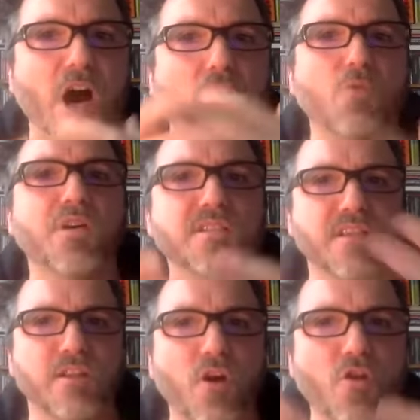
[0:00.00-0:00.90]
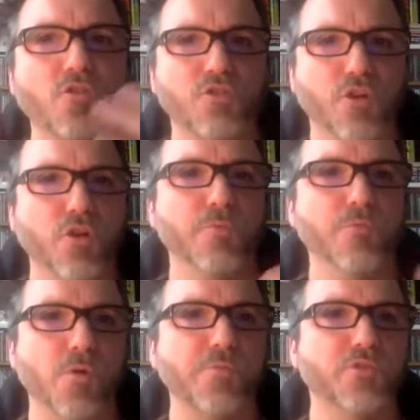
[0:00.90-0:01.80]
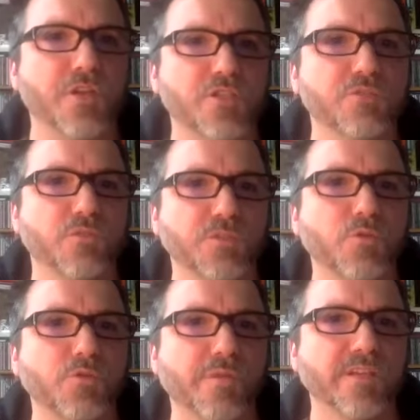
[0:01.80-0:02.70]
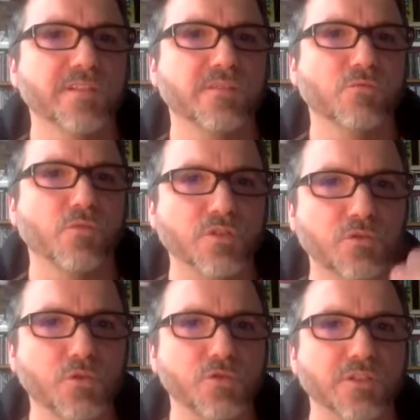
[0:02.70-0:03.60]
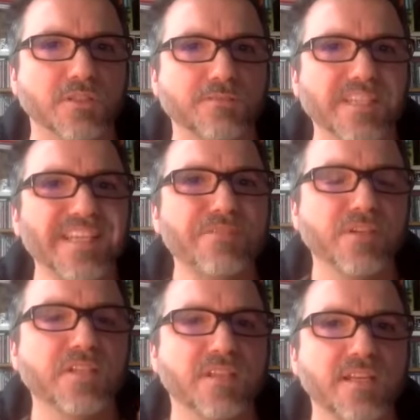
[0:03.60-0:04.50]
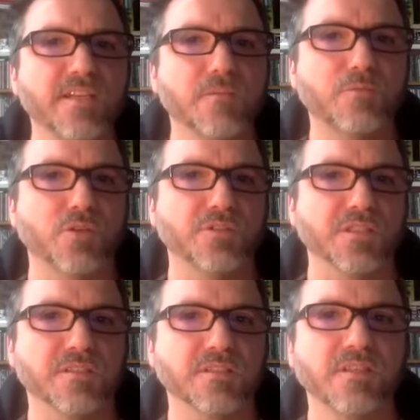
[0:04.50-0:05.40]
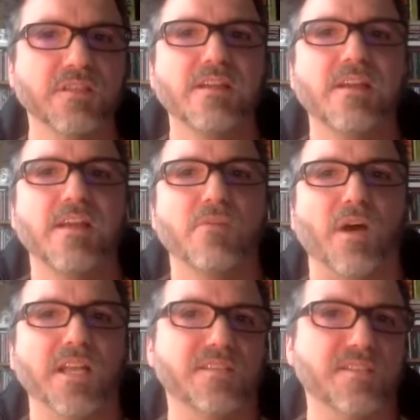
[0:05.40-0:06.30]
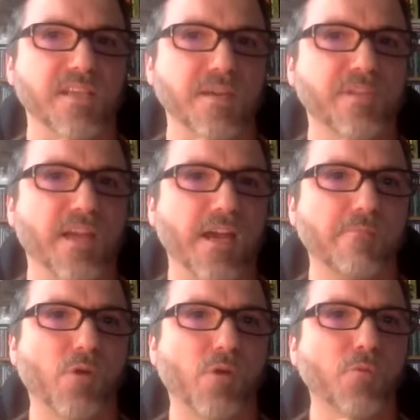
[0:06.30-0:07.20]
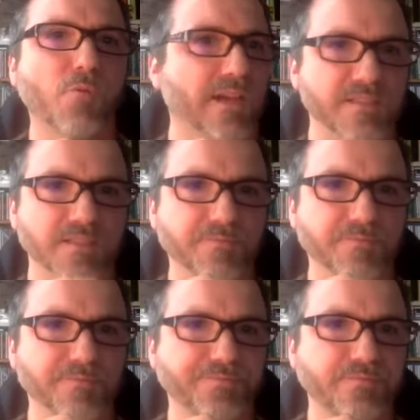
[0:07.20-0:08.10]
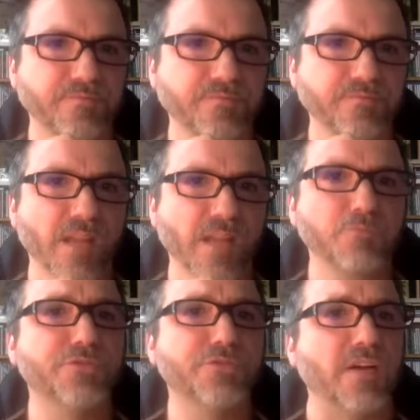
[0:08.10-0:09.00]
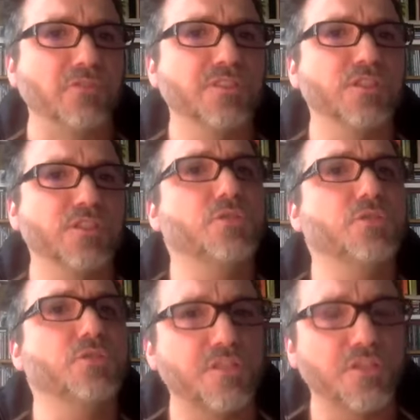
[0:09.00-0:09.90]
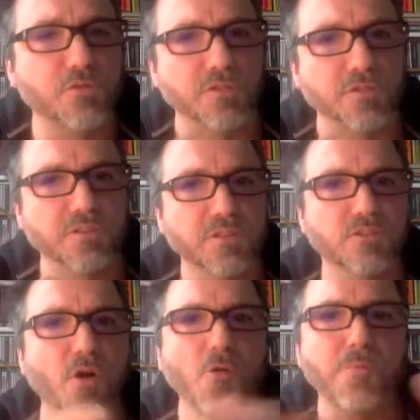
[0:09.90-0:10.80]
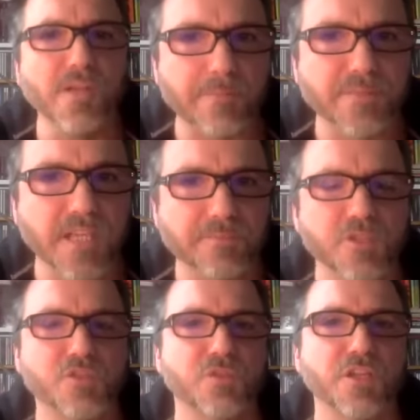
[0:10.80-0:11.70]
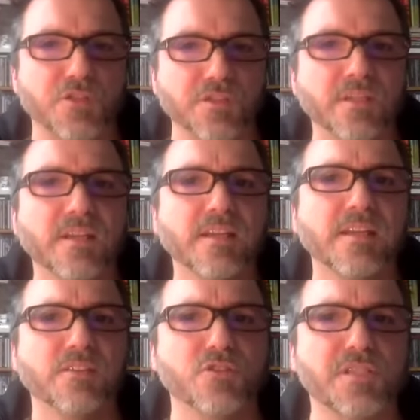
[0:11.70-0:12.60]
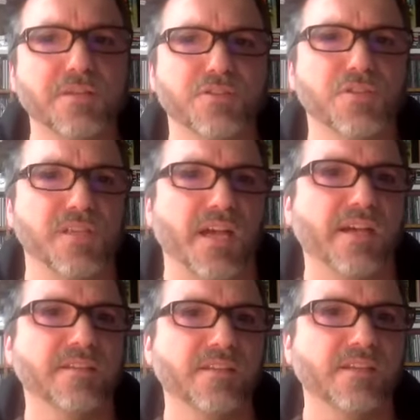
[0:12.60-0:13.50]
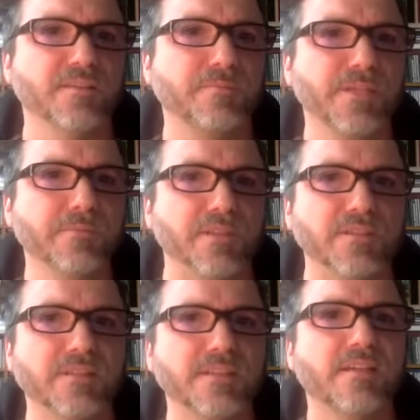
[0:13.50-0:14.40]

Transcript: Always a long-term cooperation with movements was crucial, even in the legal process, while at the same time mobilizing. And we founded new institutions to open up the administration to civil society and people